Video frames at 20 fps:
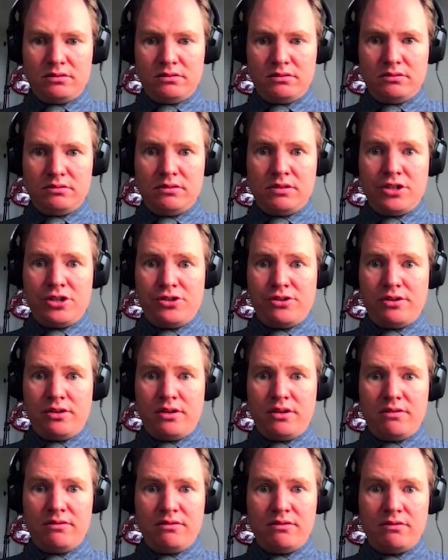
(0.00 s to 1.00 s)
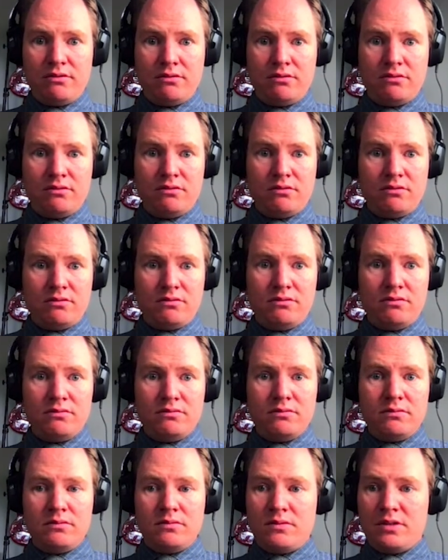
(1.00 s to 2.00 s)
I should have
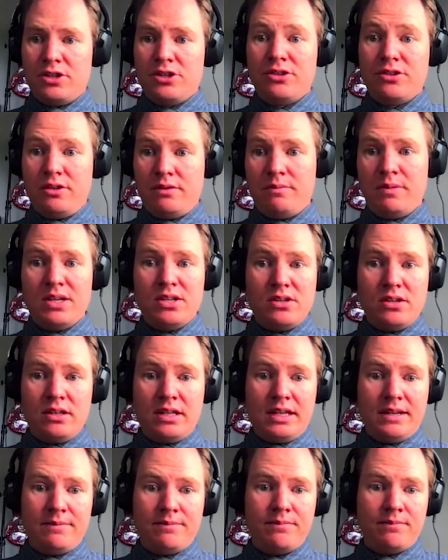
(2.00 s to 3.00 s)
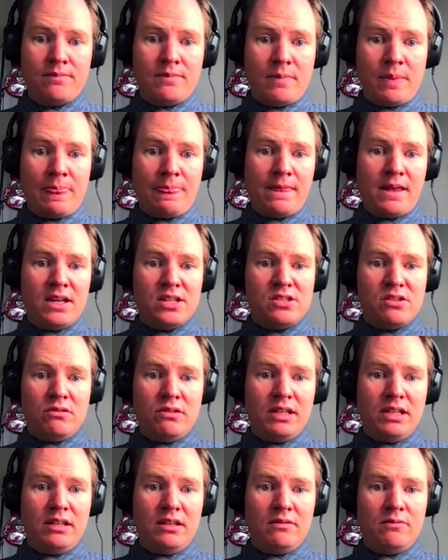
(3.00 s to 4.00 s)
mentioned that. It's only,
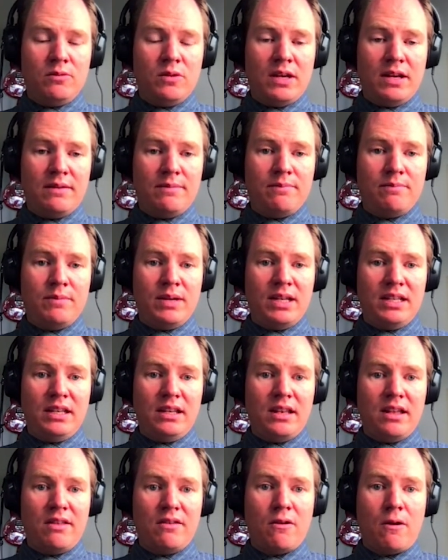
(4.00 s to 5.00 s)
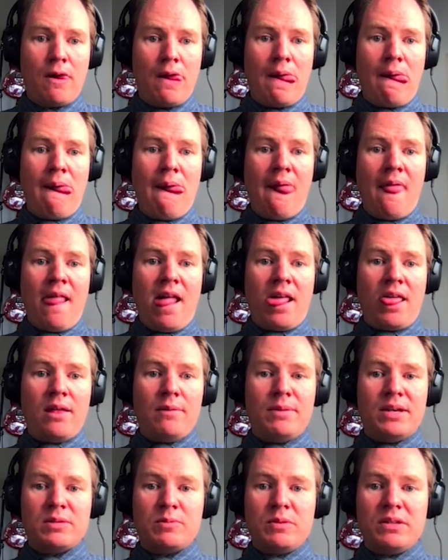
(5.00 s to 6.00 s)
mainly leather. The
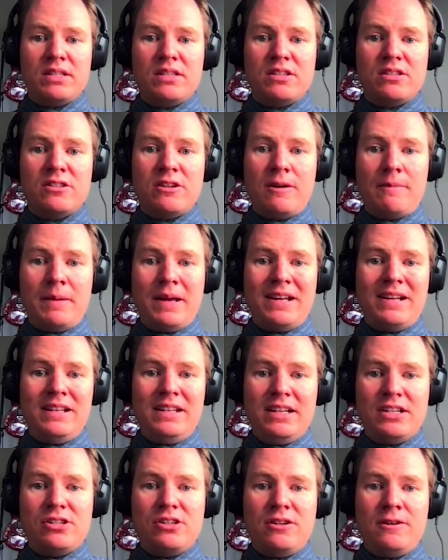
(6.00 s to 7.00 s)
best place to start my collection,